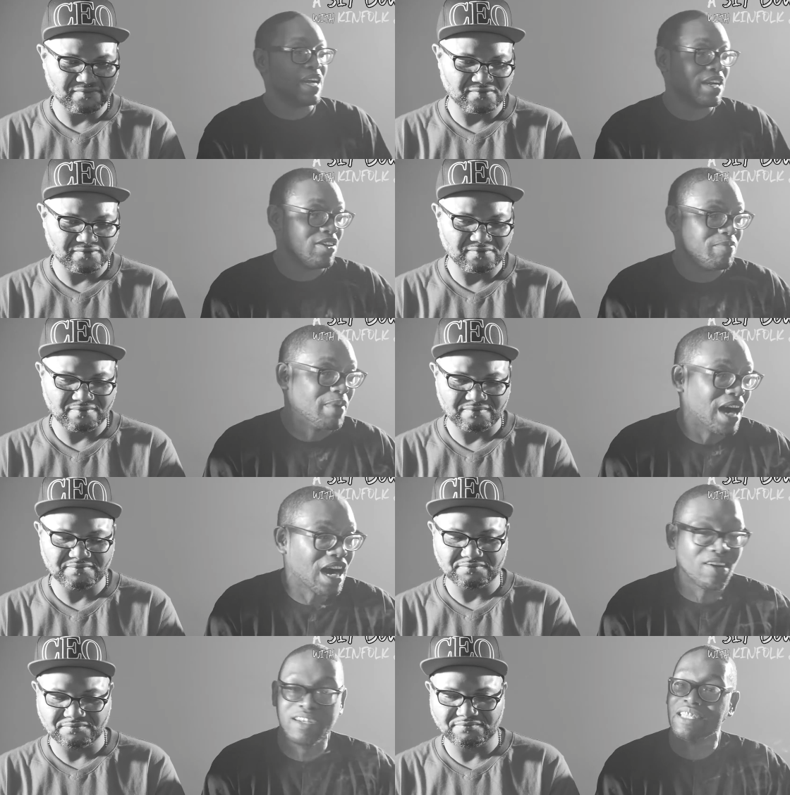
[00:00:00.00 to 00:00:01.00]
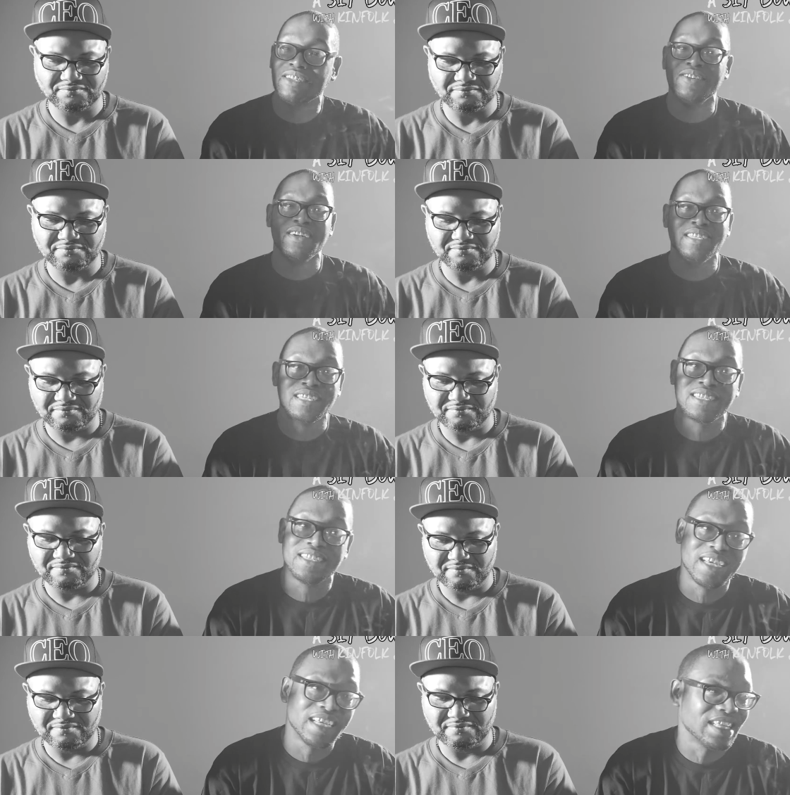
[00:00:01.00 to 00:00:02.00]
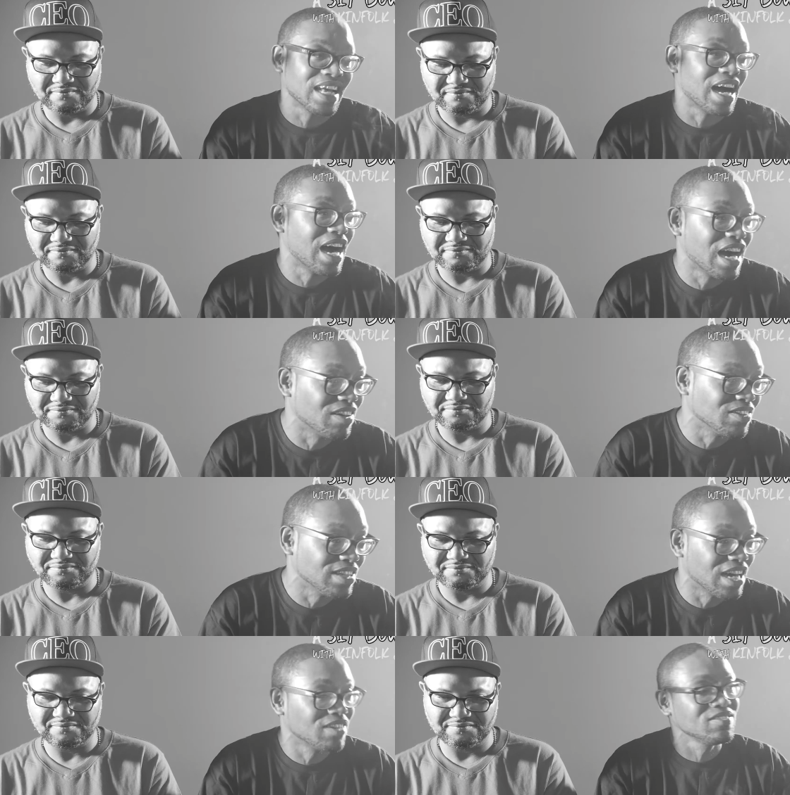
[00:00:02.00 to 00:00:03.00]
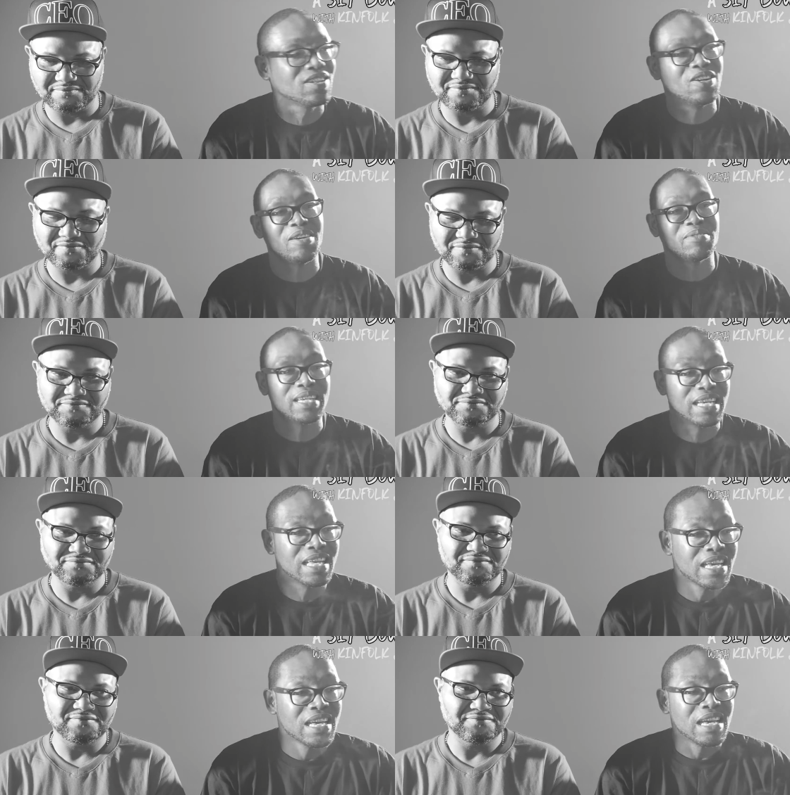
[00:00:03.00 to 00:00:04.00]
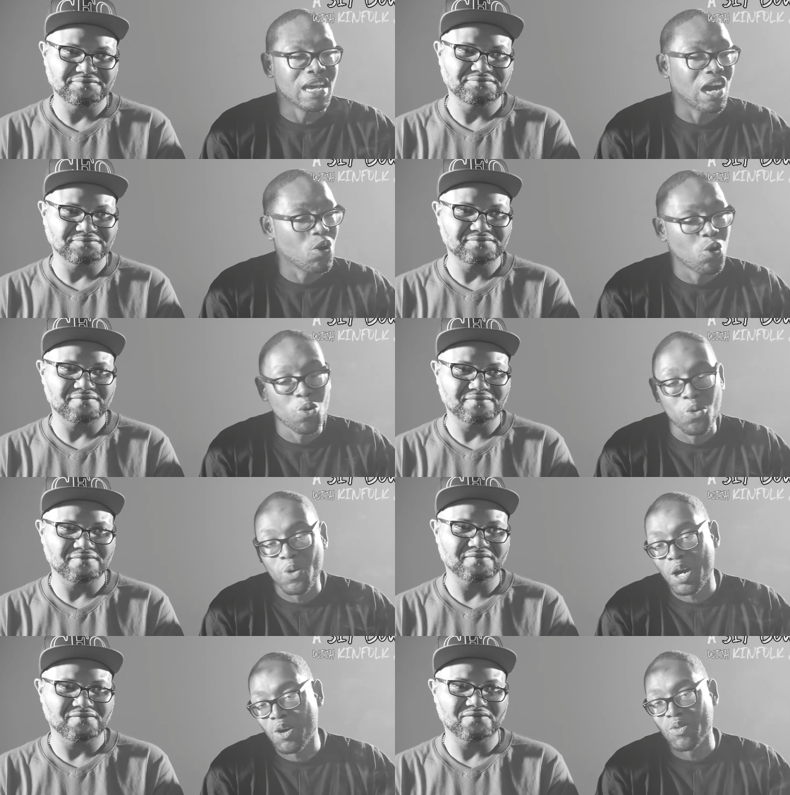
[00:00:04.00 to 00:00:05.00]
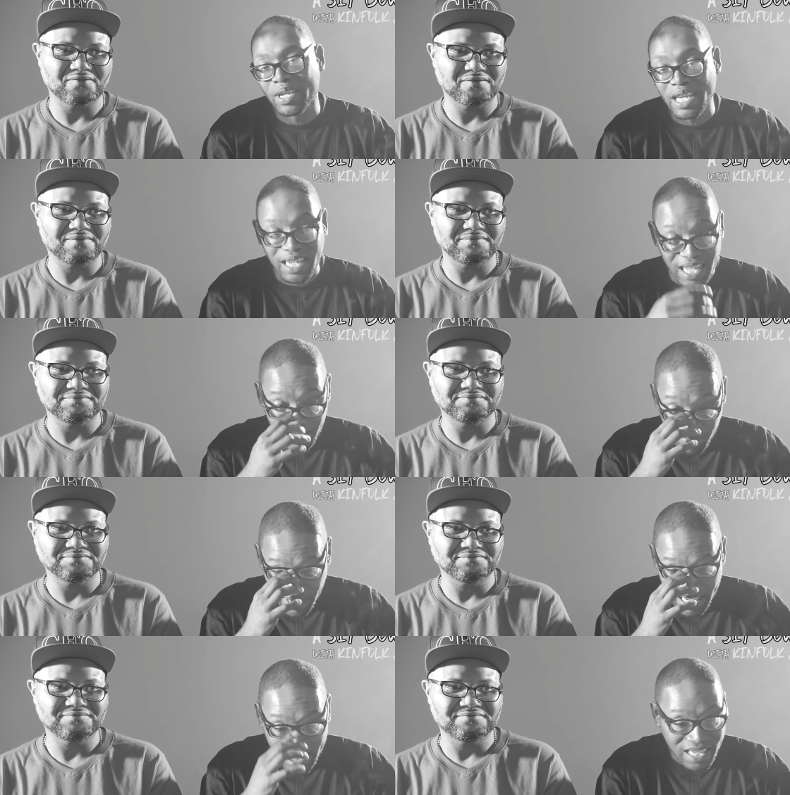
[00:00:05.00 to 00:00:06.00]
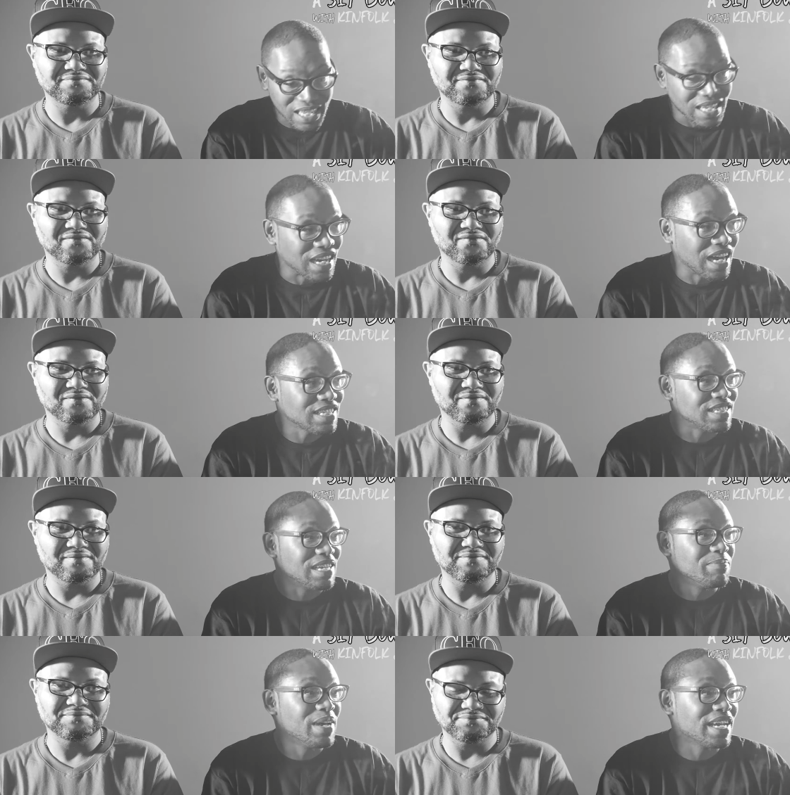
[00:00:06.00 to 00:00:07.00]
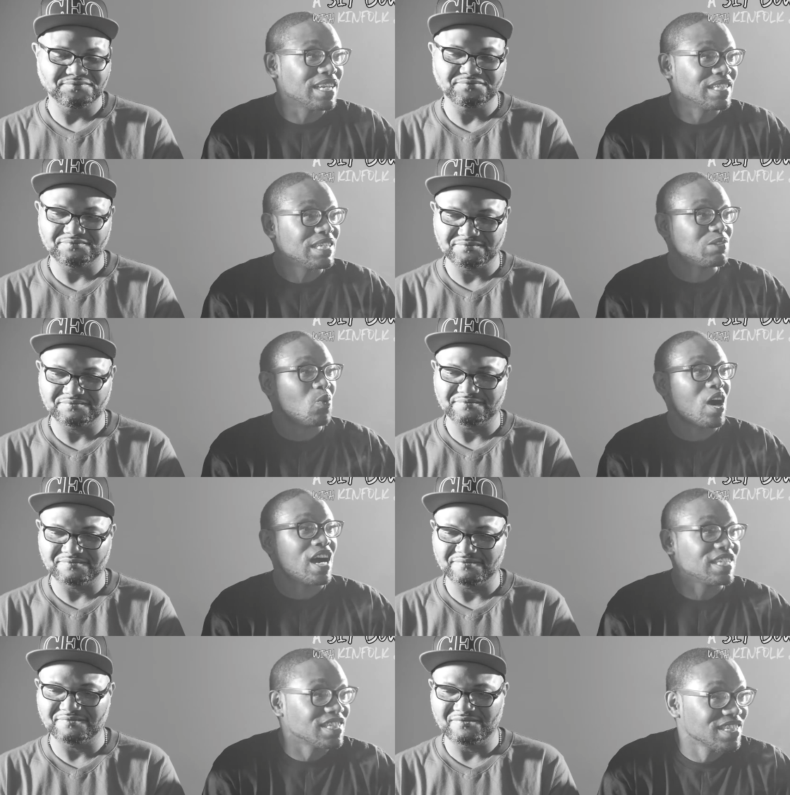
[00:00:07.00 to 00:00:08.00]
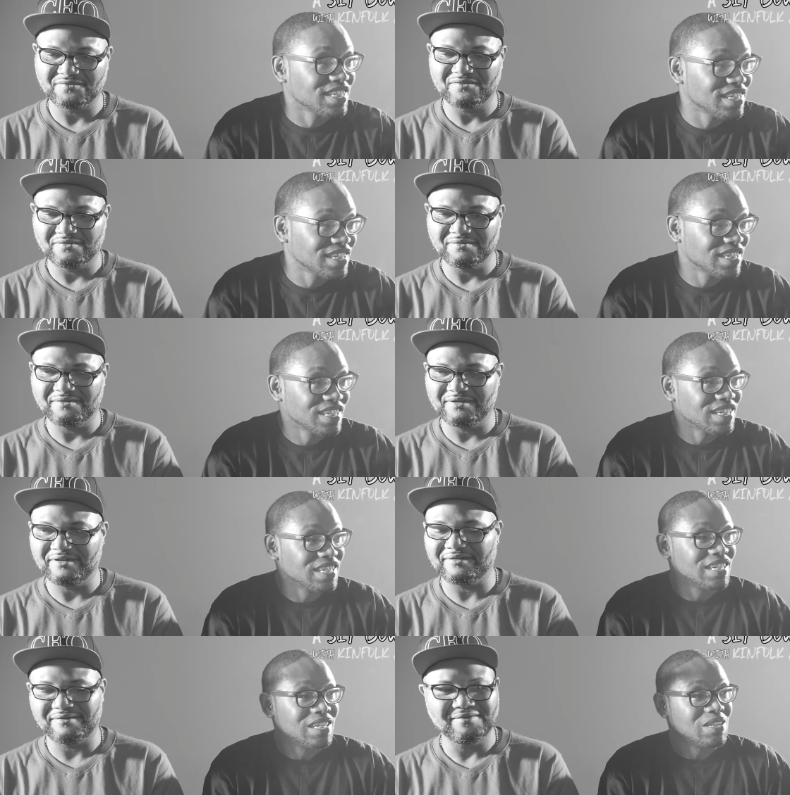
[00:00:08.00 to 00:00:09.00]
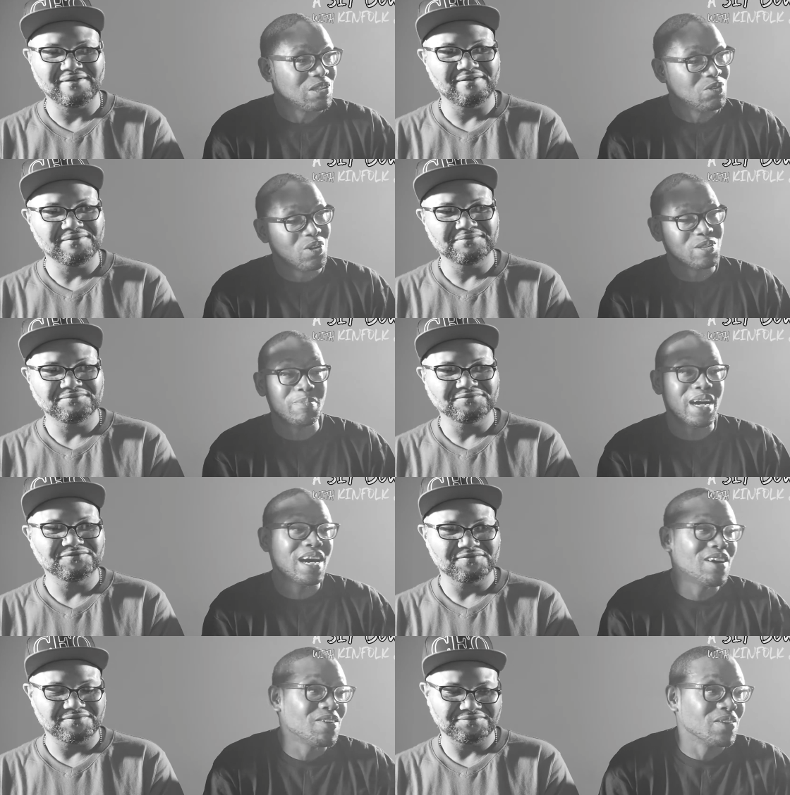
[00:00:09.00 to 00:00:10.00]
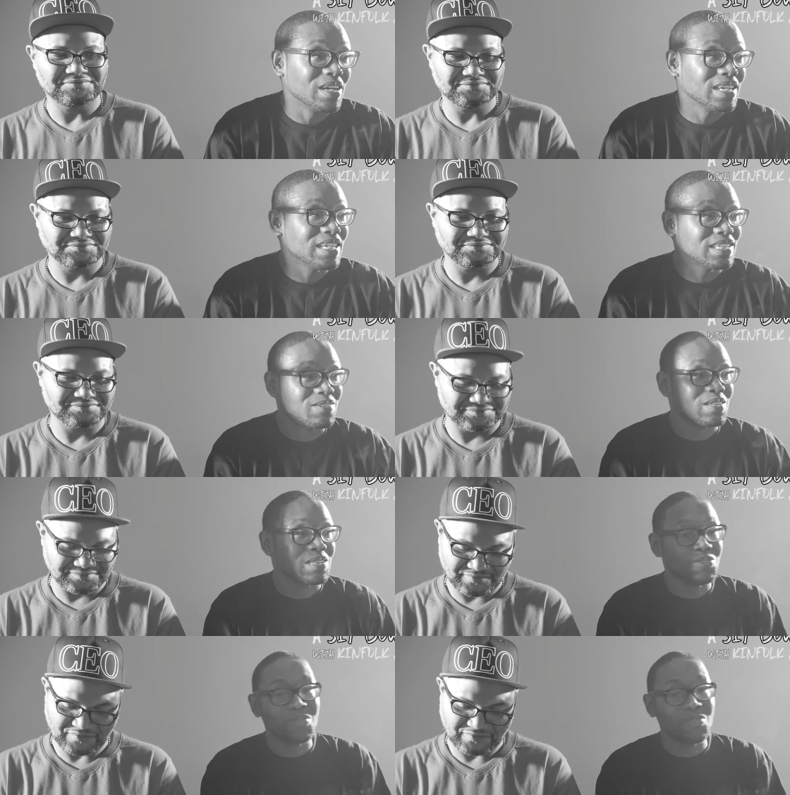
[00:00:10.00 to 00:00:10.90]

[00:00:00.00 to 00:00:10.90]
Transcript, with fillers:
Speaker 1: out here balling doing this and that, nah, Nah, you know what I'm saying? Oh, oh, old cat like me I sit back and just watch. Yep. Yeah. You want to ball, it's only two